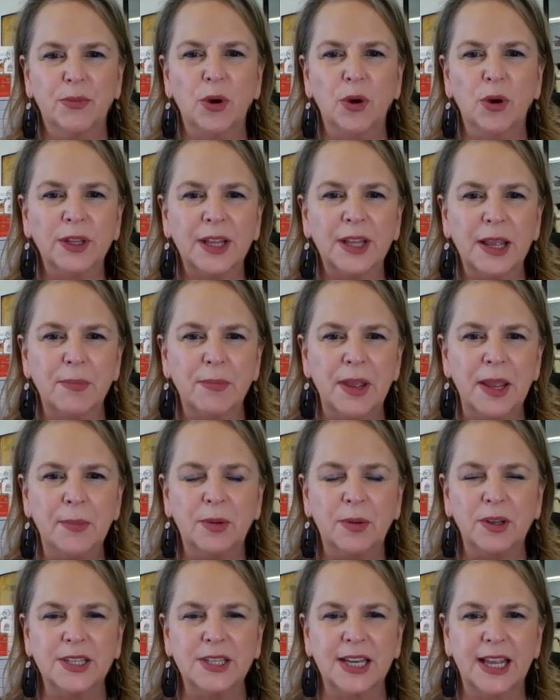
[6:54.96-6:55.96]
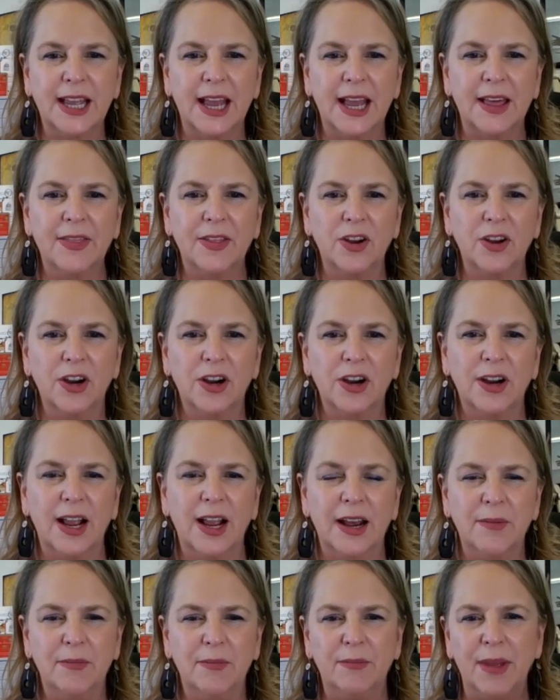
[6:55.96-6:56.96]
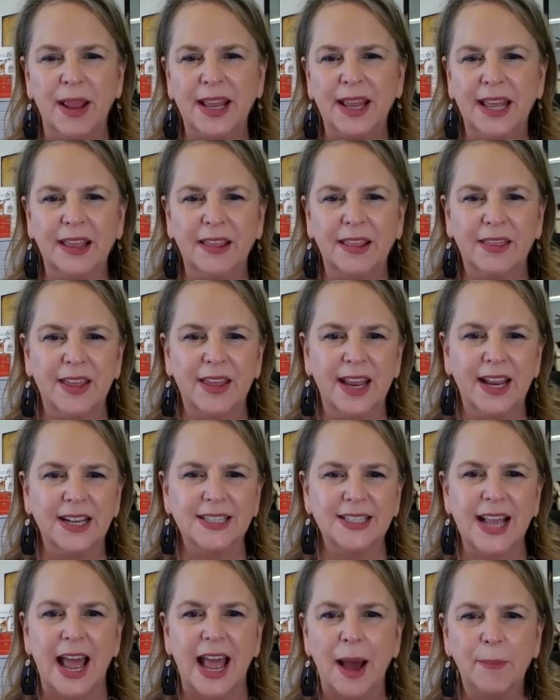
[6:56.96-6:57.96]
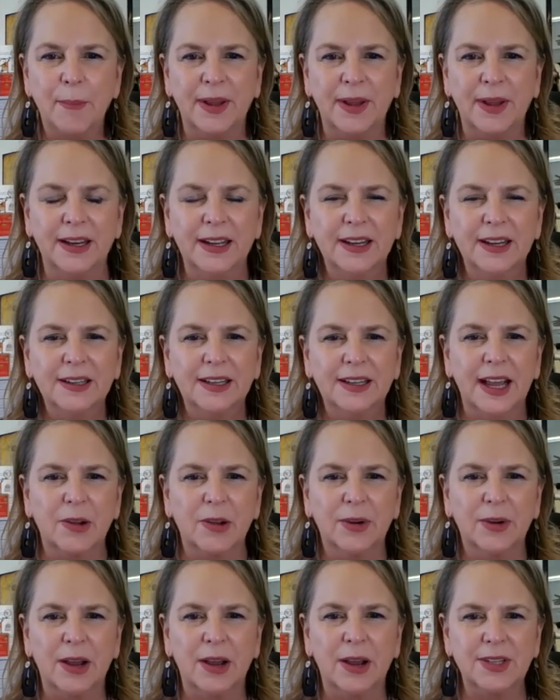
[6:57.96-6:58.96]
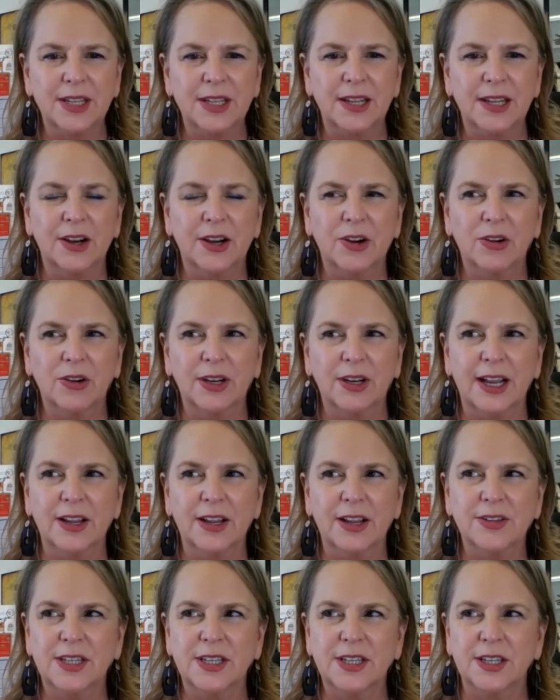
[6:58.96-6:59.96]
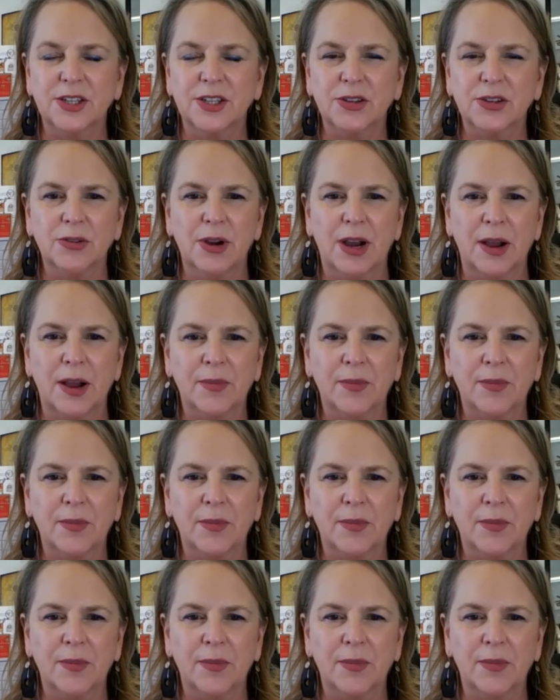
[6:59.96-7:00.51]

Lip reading: pulling people together and making things happen. Like when I was a young girl, I used to do